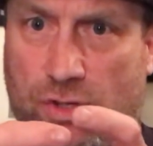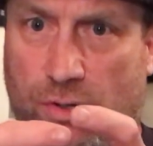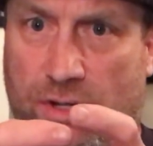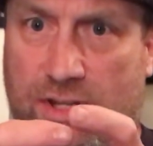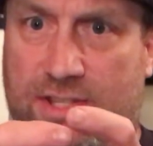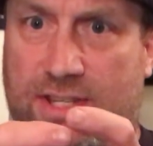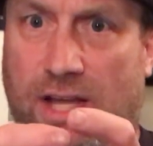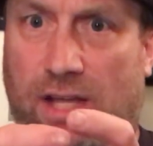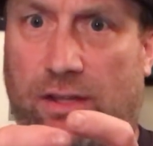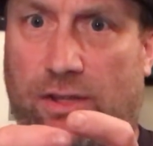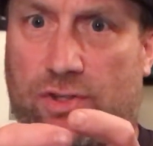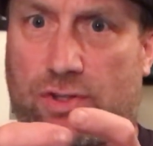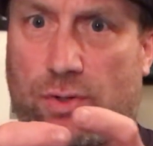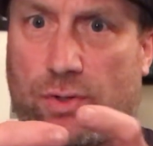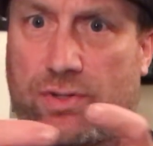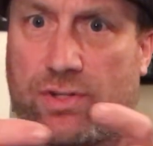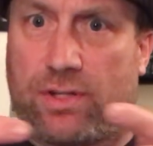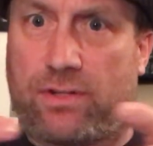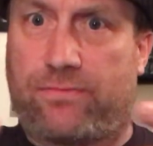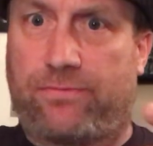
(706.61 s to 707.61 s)
can tell this
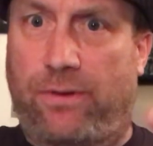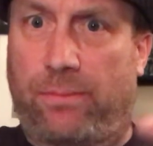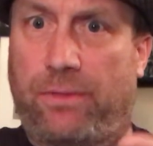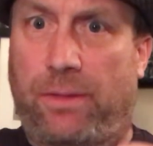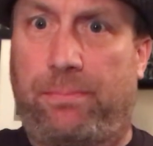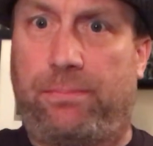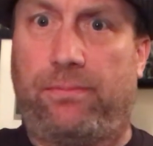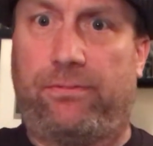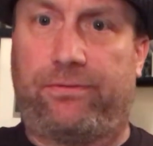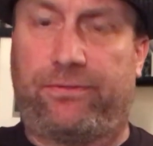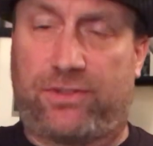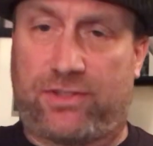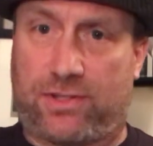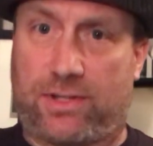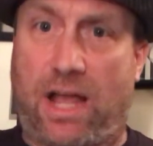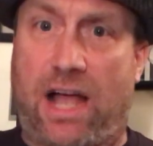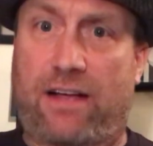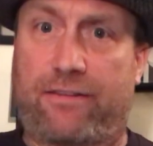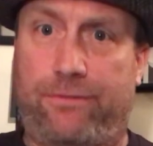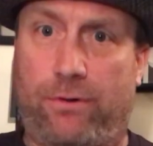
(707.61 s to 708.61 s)
from the
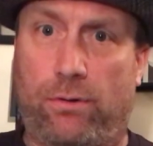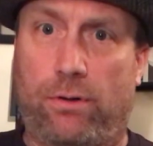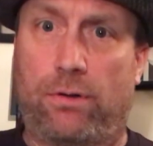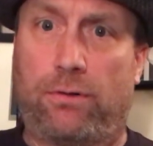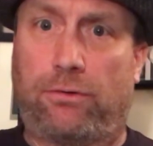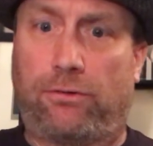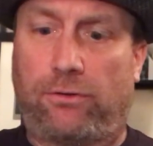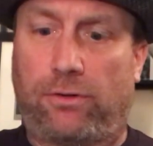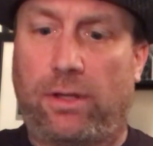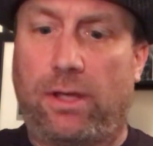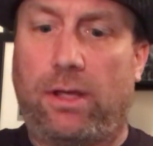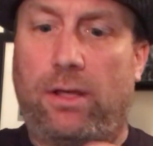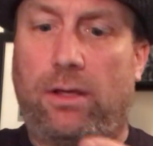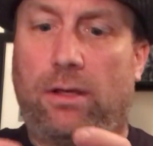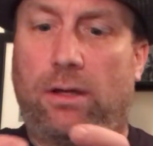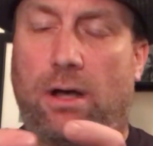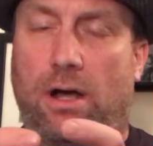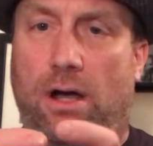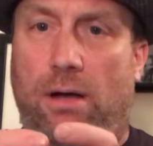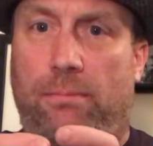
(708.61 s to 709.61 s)
stock photos
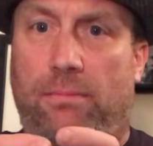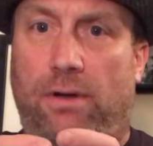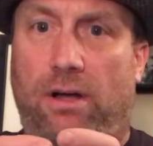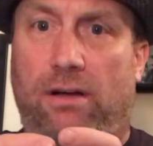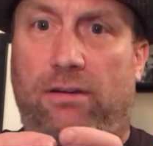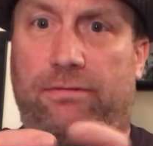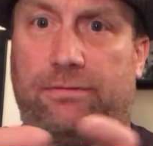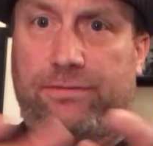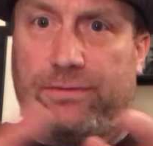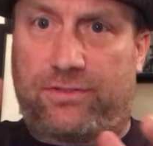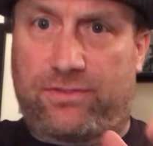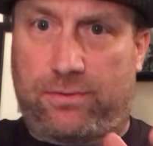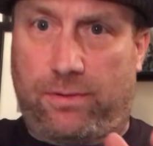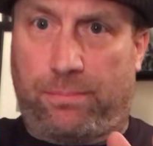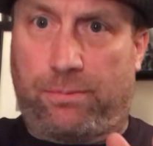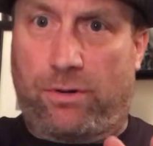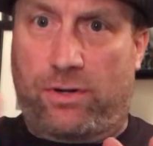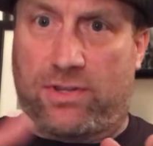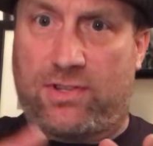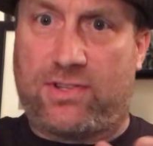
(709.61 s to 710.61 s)
of the
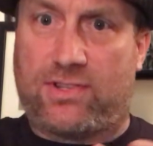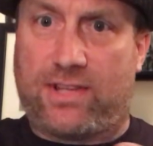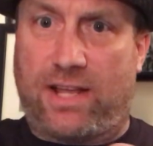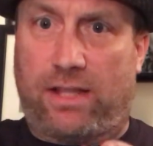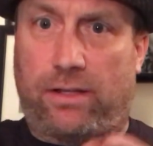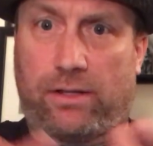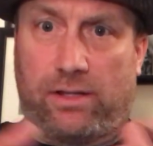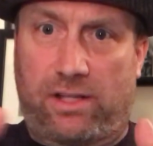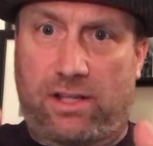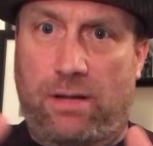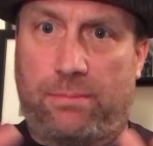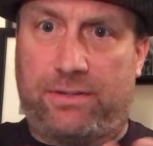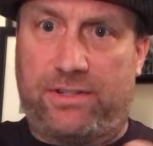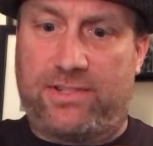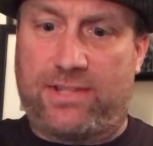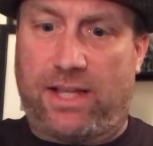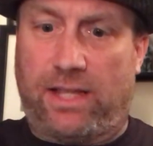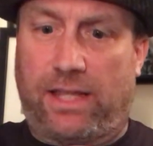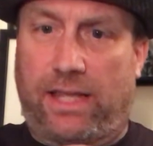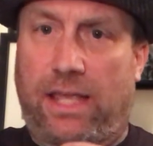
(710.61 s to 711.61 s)
person selling it, the company
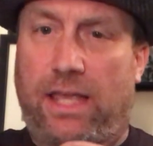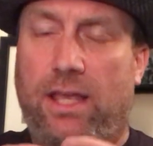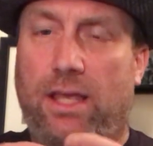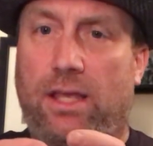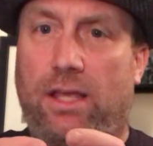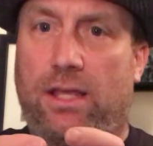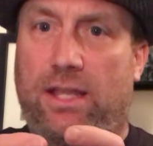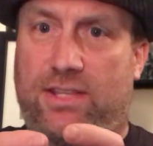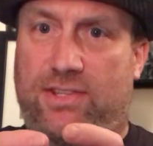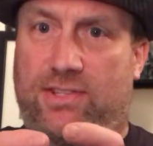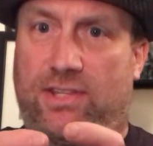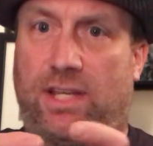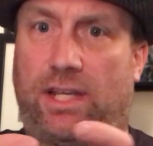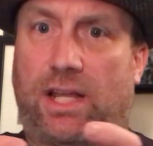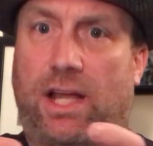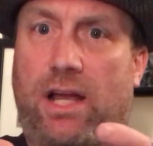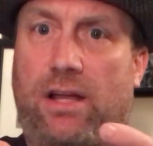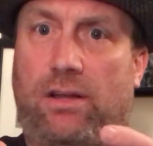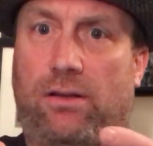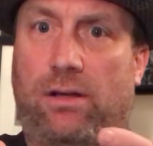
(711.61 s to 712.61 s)
selling it. It's
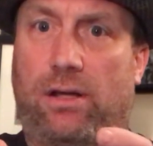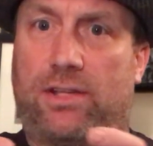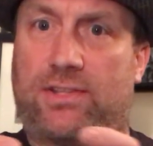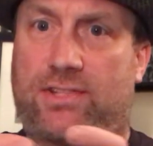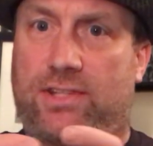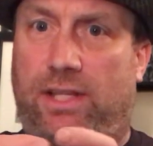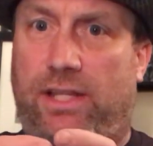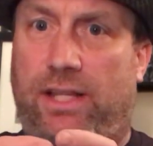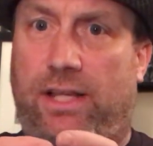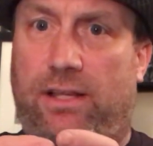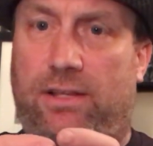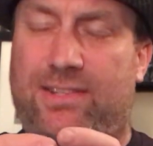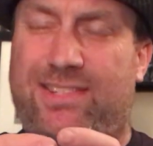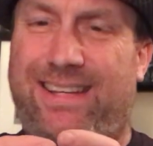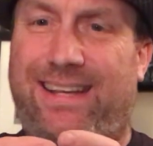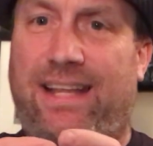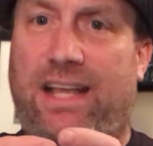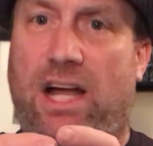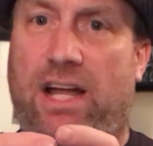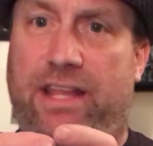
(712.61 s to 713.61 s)
sitting on a
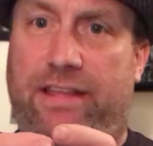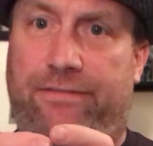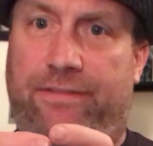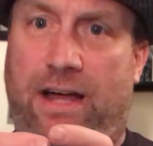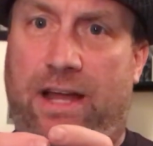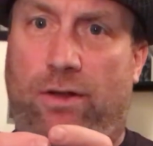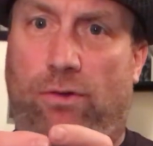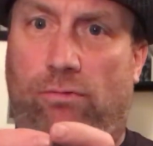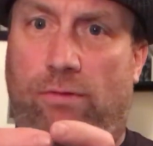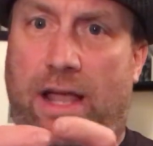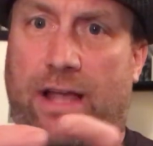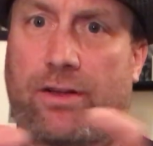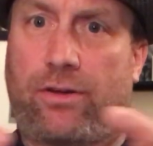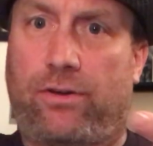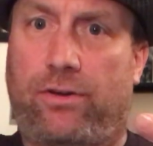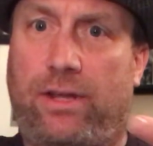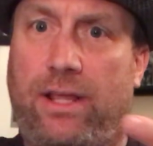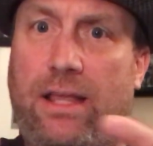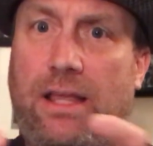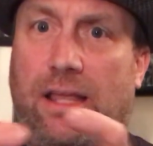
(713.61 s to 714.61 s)
vinyl
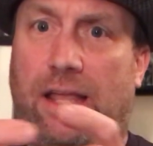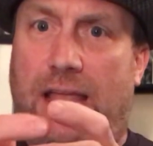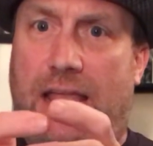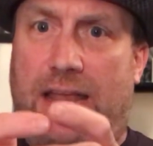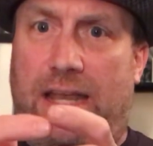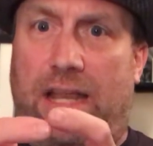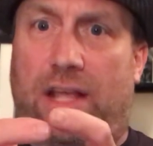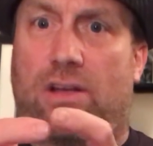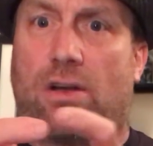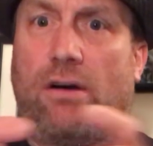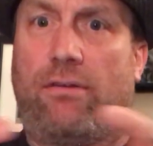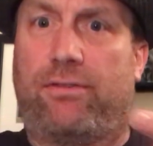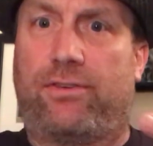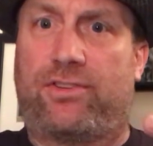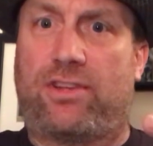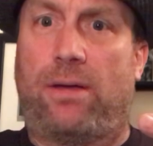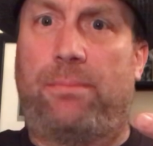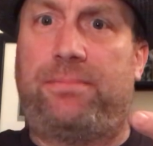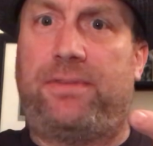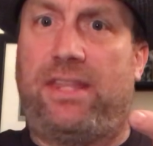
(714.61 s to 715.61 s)
record, and it
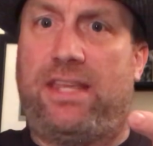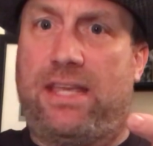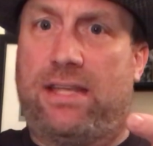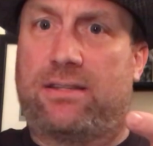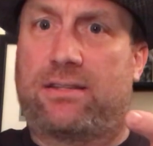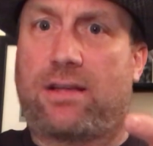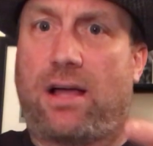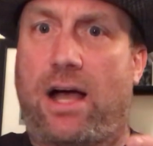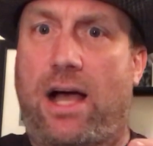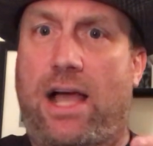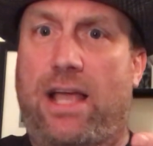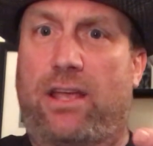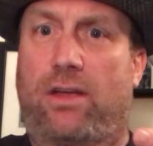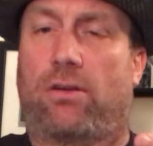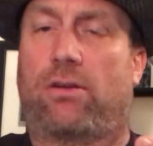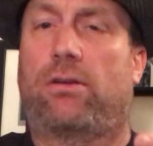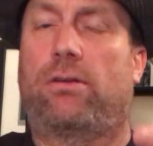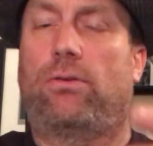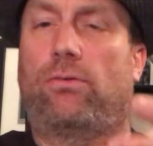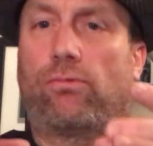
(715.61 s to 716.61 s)
covers up the
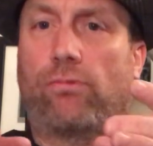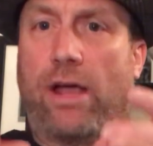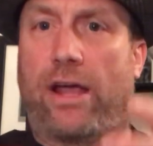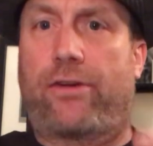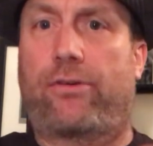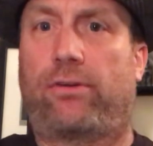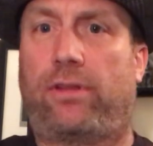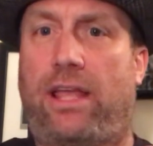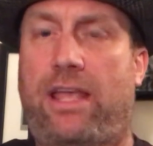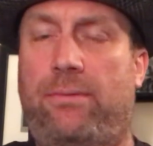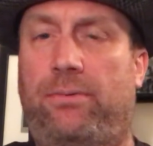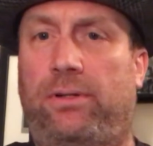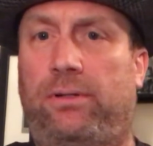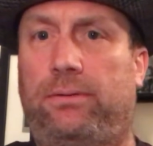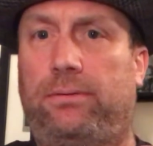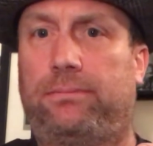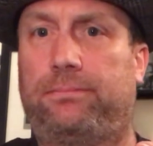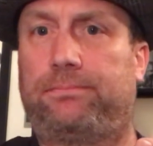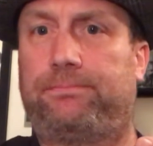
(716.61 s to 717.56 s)
entire record label.